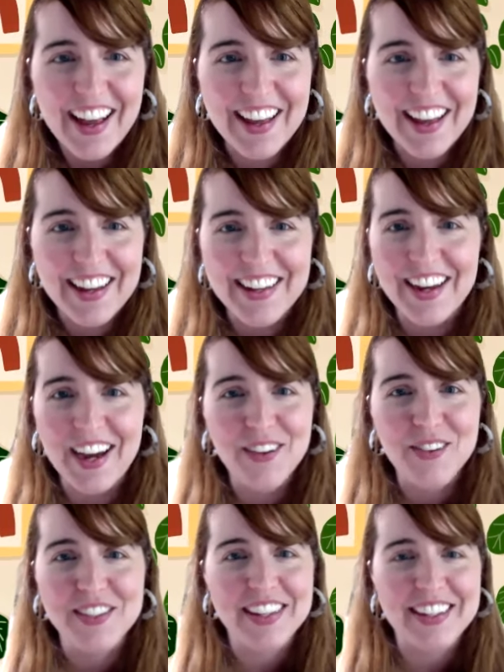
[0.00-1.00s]
and I
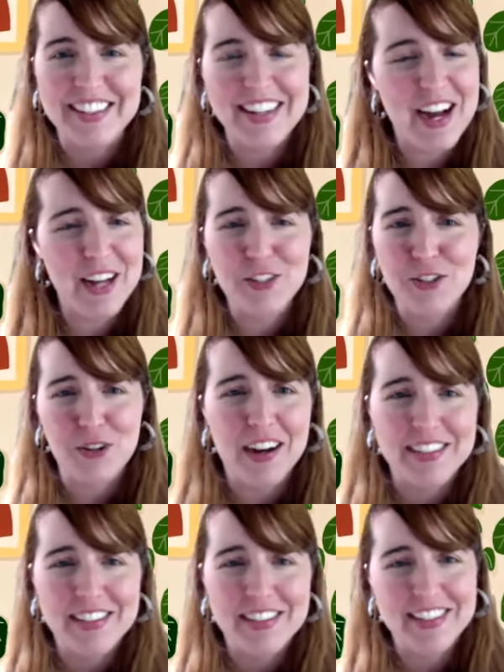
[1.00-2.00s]
was like, did not
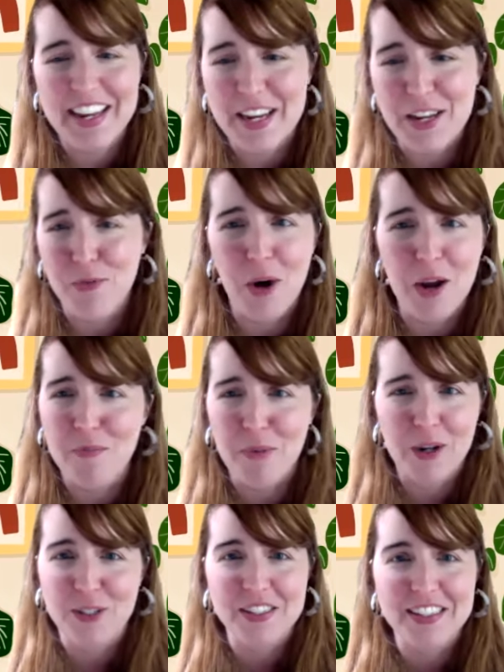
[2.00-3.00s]
trust any one
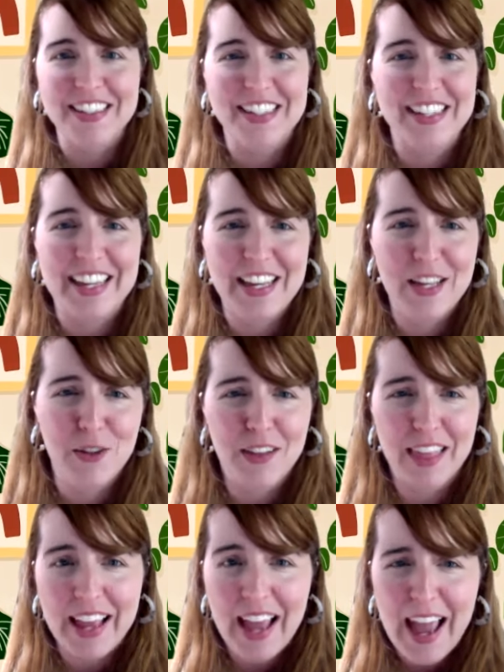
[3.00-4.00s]
person to either
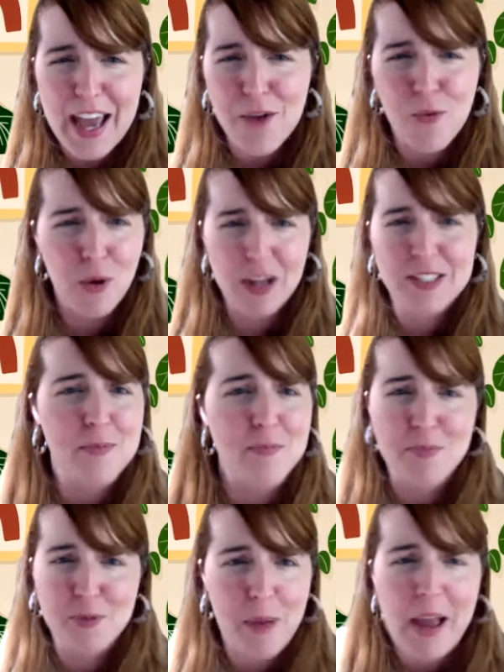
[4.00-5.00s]
like A, want to
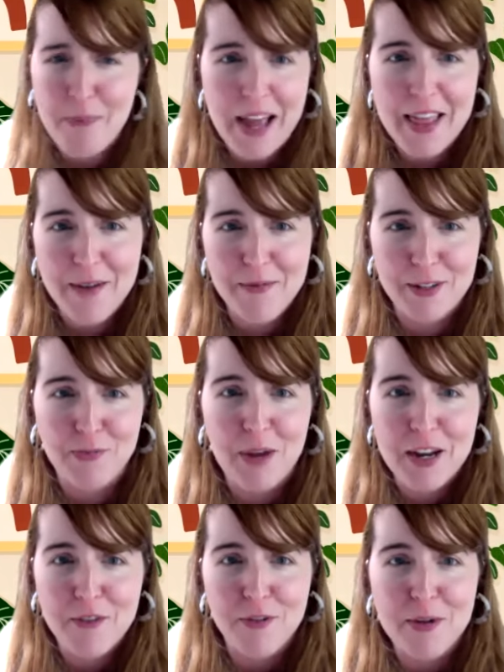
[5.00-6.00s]
pay, pay that much
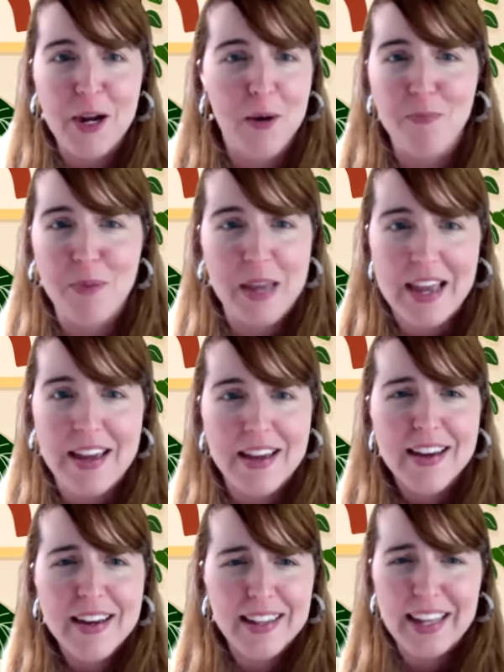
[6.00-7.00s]
money for me or B,
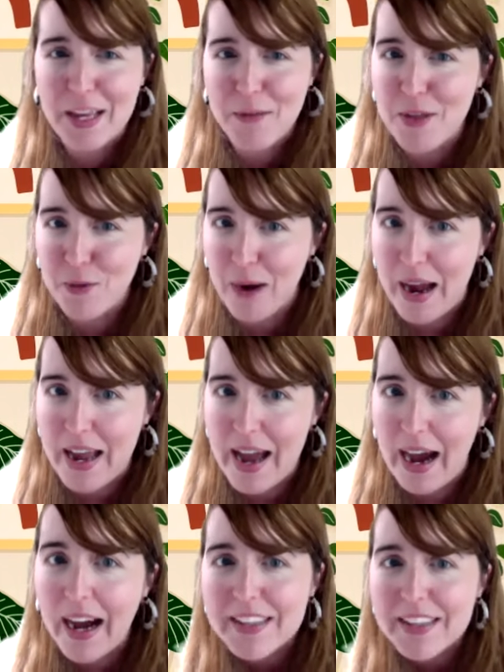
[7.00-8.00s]
like give me the right
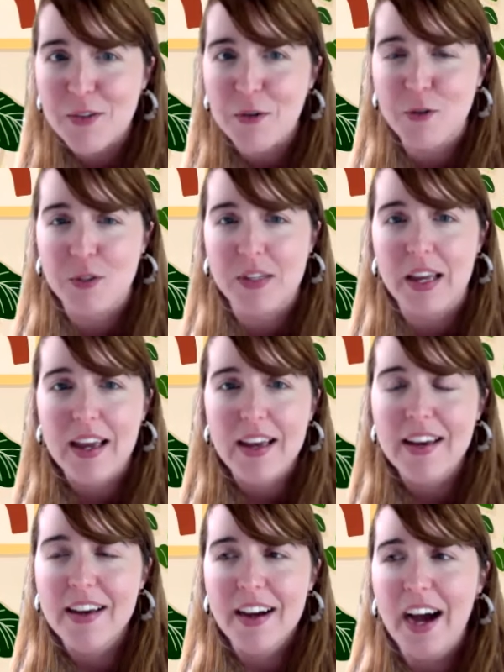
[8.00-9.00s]
hat. So it was just like,
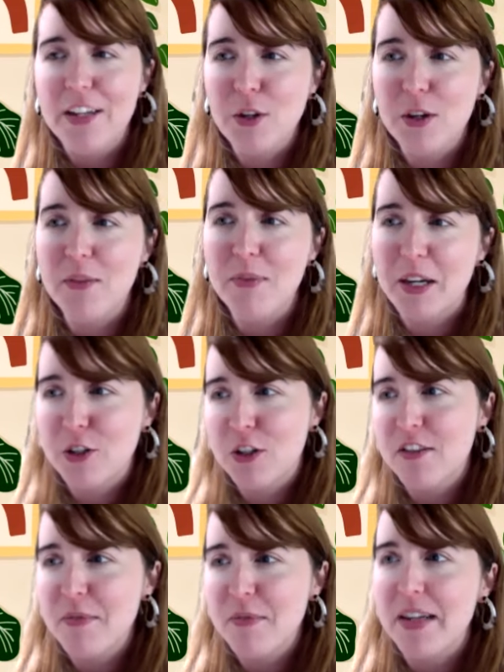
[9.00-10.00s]
I took a picture
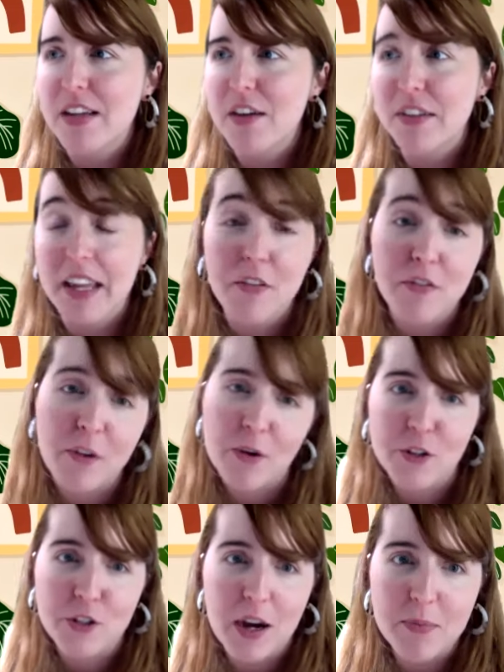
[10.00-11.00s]
of myself and like
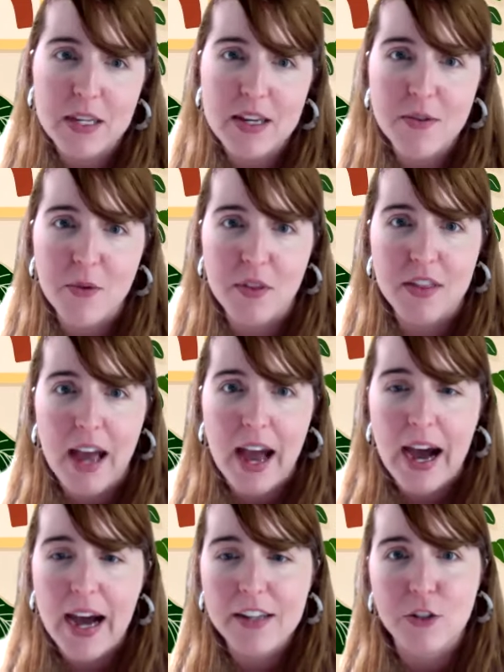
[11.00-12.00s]
photoshopped it with the
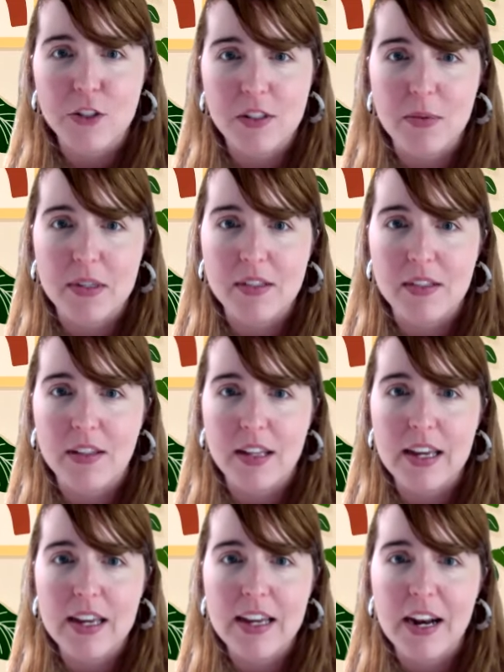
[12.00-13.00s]
hat just to be
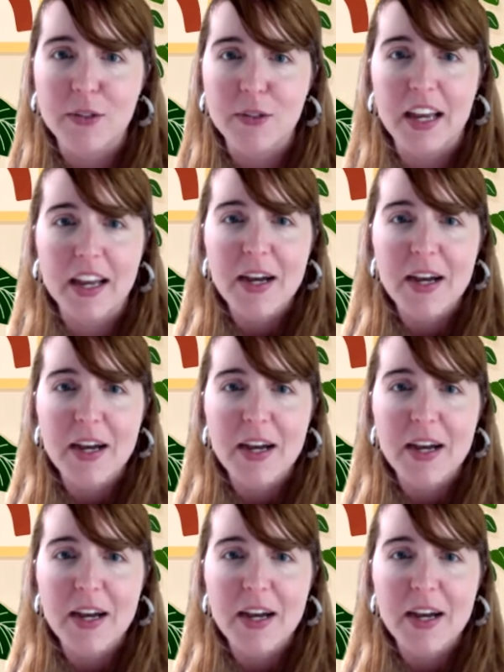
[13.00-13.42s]
silly. And I was like,